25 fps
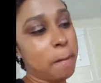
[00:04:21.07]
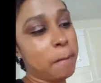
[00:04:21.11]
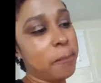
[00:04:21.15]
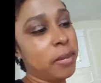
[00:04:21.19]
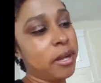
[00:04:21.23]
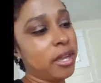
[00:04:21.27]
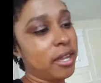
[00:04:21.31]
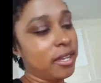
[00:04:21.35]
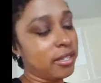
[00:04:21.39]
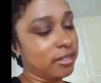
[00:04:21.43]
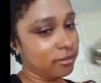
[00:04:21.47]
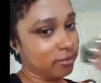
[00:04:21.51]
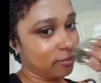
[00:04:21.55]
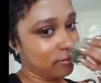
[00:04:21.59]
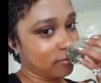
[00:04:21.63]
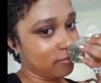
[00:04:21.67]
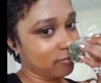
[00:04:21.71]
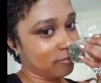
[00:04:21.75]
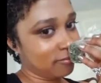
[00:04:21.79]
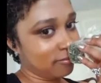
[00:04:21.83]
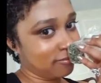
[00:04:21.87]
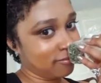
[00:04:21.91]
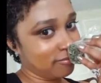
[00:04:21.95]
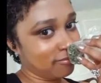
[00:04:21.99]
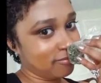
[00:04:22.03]
But
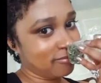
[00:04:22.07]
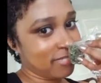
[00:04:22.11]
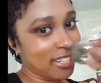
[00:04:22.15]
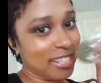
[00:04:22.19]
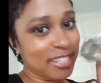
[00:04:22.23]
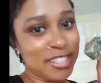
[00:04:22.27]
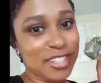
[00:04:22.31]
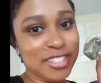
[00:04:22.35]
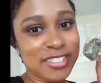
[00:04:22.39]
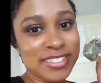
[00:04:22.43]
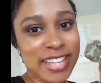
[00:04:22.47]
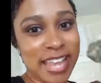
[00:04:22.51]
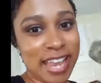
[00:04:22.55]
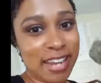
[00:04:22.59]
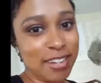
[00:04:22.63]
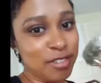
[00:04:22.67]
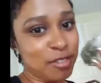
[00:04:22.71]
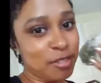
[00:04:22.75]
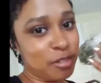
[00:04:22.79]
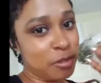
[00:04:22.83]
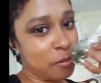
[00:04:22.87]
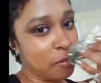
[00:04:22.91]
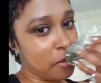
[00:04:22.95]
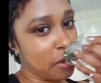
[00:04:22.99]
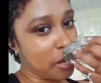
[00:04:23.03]
it looks
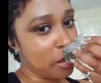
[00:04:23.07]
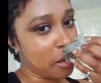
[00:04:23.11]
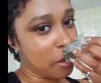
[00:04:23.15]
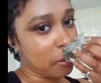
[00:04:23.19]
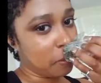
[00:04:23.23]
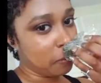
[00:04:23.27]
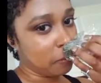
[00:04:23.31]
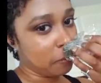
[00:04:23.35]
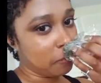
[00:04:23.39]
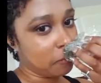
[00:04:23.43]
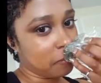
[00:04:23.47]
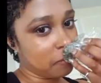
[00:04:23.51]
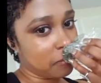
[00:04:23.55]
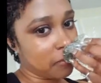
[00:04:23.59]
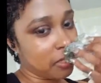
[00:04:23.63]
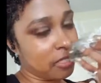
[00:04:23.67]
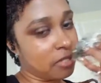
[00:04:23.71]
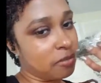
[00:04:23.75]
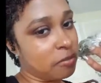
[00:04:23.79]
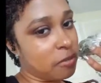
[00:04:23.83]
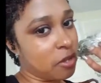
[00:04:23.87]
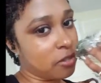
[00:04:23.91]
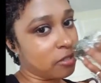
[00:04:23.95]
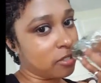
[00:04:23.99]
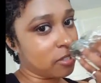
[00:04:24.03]
natural to me.
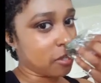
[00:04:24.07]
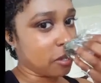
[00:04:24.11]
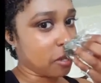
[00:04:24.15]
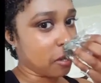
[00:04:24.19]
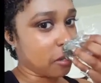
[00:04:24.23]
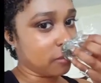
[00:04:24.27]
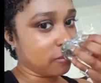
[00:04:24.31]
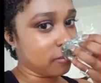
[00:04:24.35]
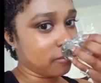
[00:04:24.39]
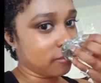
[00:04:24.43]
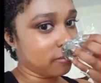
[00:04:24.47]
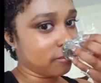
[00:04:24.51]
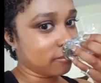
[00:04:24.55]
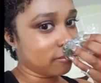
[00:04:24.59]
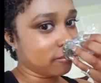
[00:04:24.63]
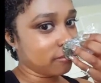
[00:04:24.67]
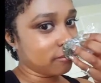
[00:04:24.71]
It smells good.